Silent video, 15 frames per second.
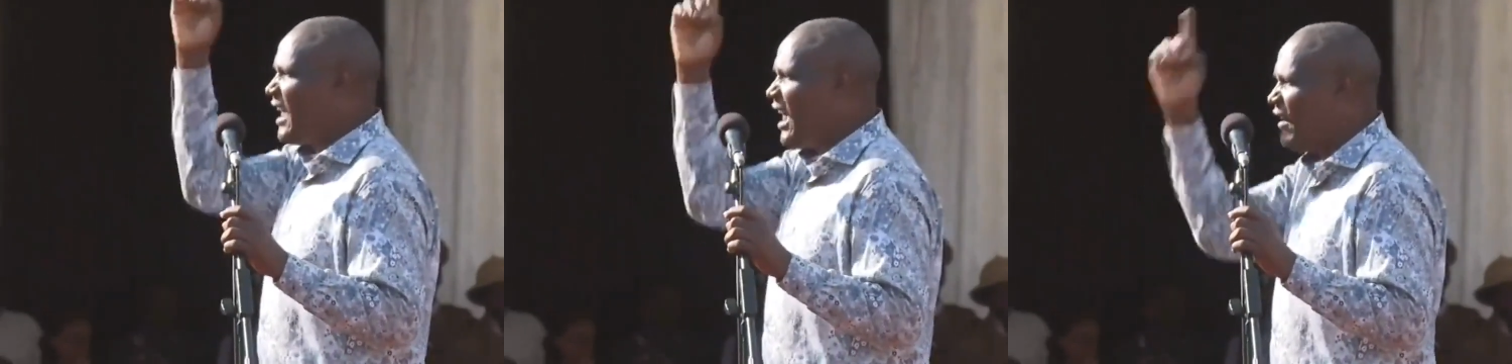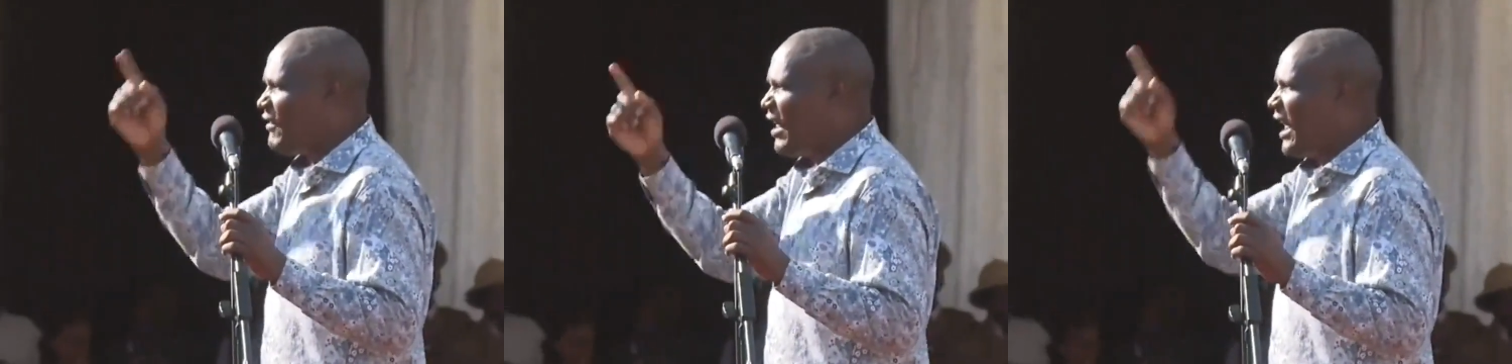
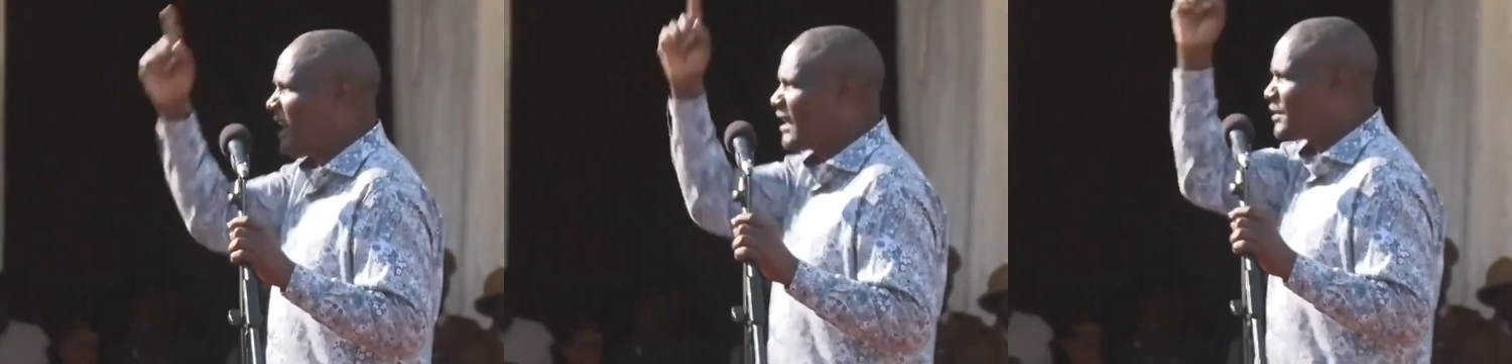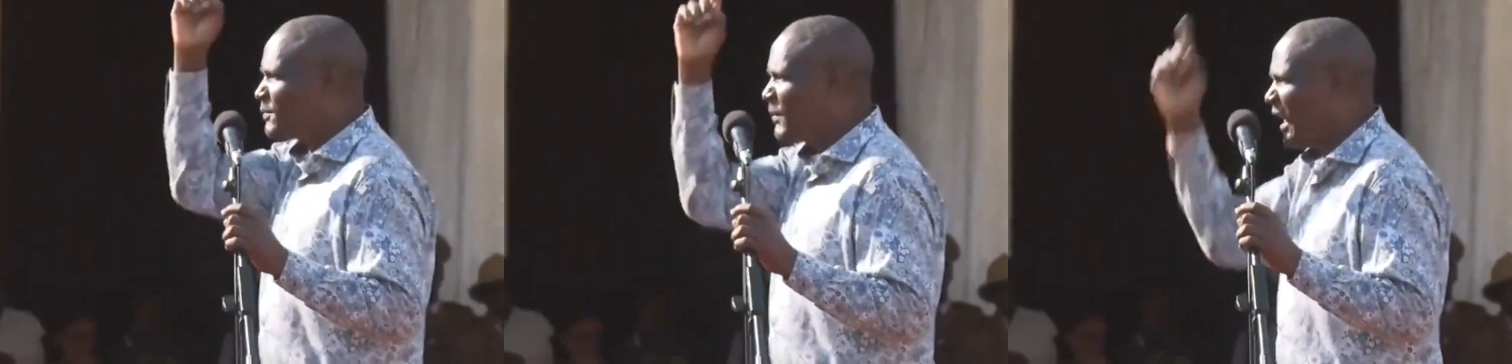
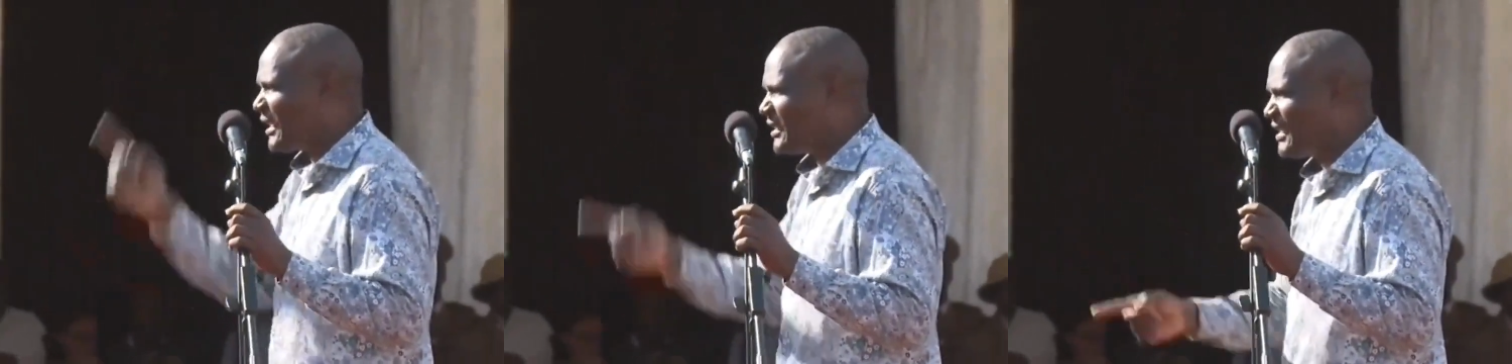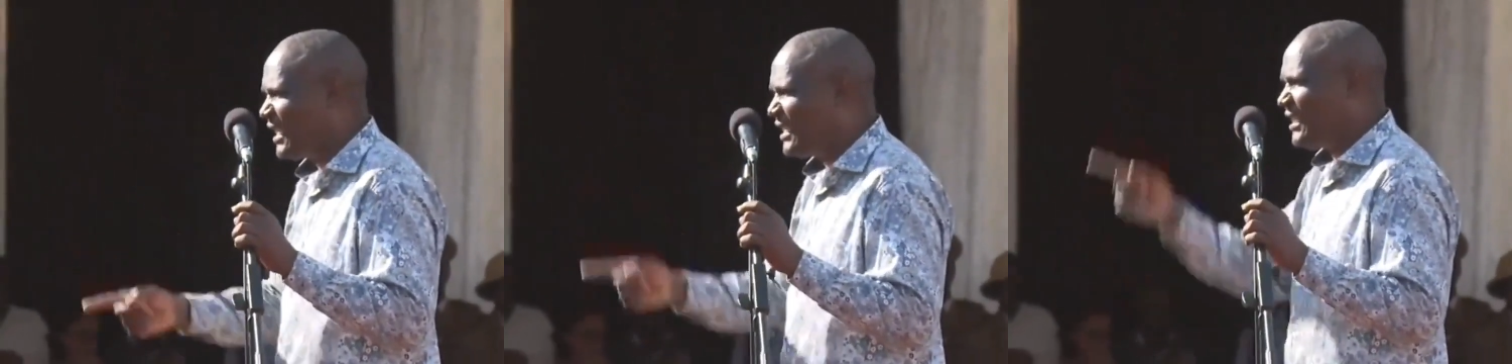never
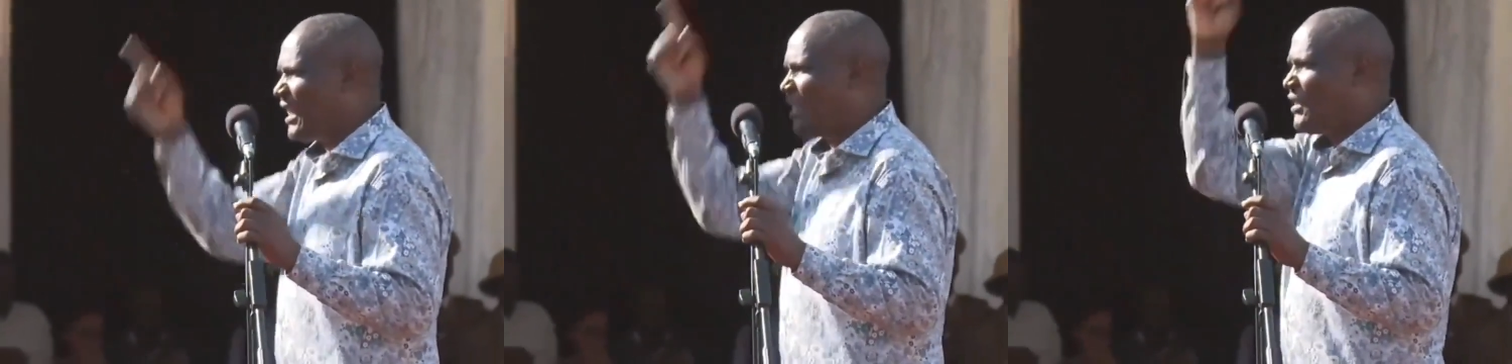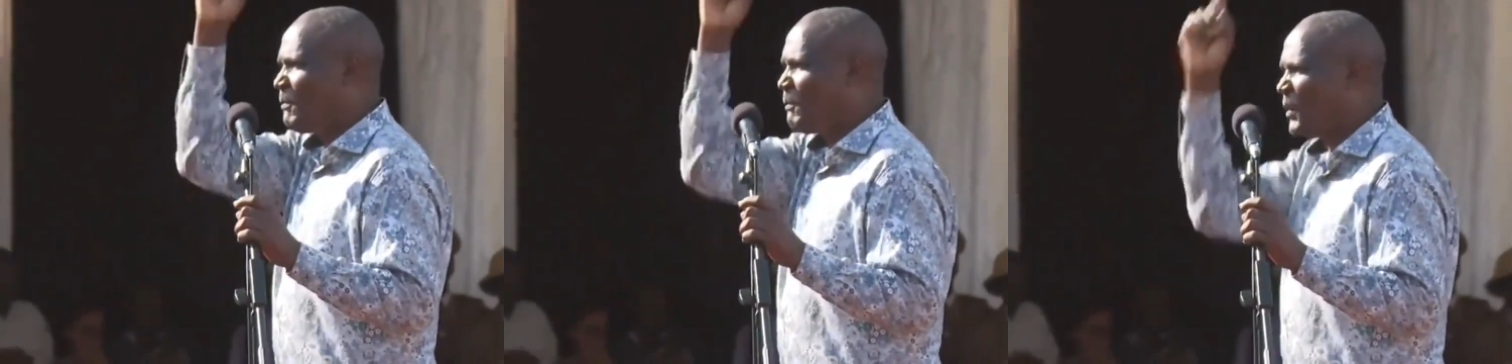expected
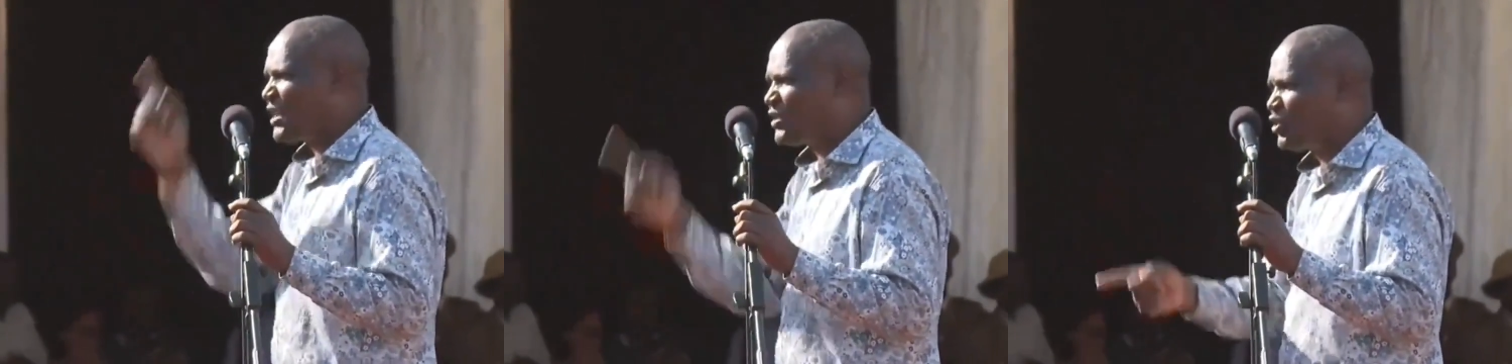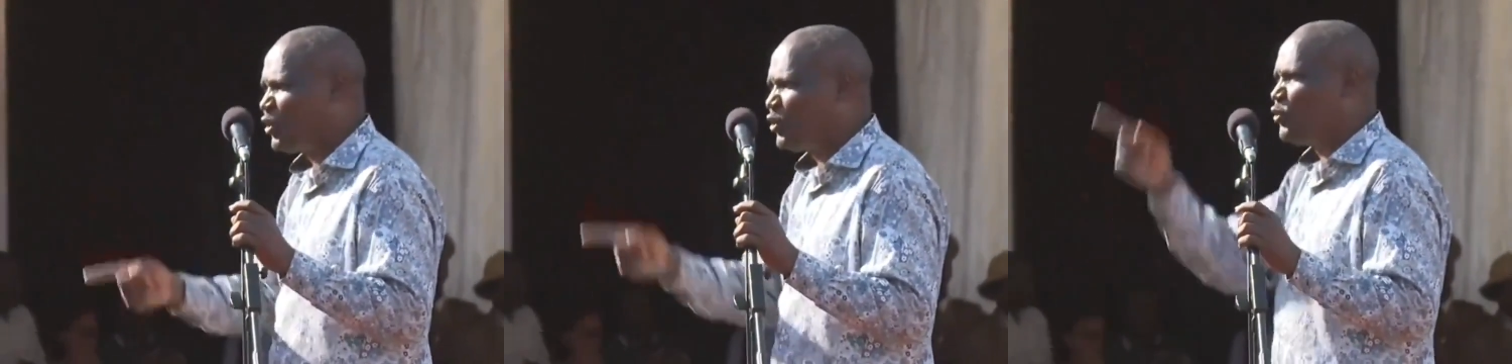that the
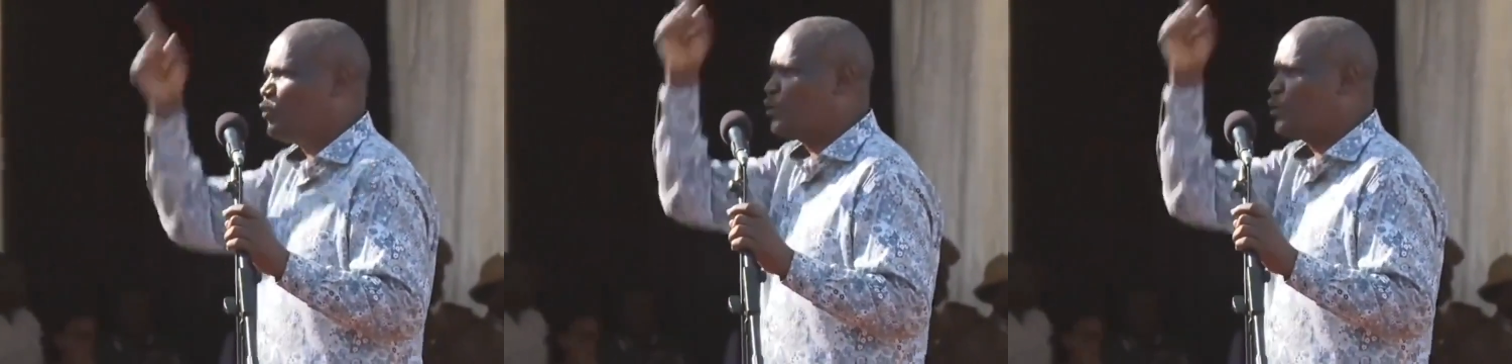person